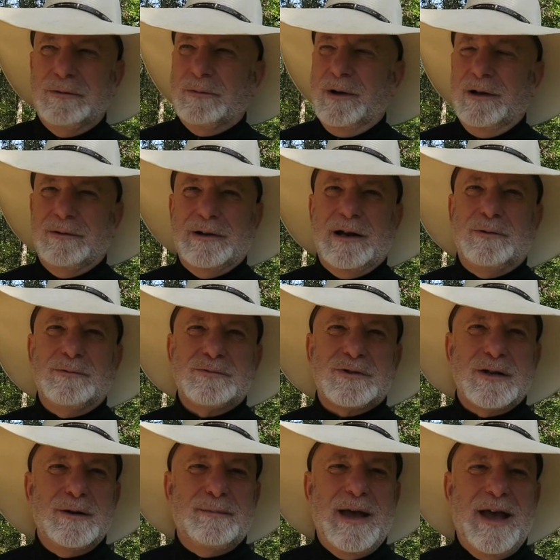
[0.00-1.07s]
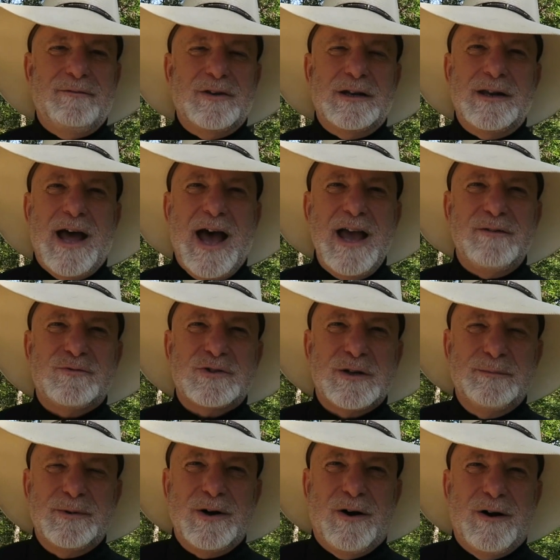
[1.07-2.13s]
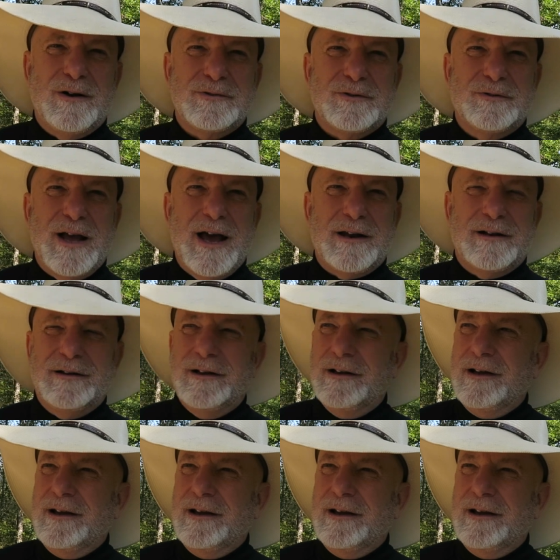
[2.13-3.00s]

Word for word: Well, I don't see them having knife seminars on how to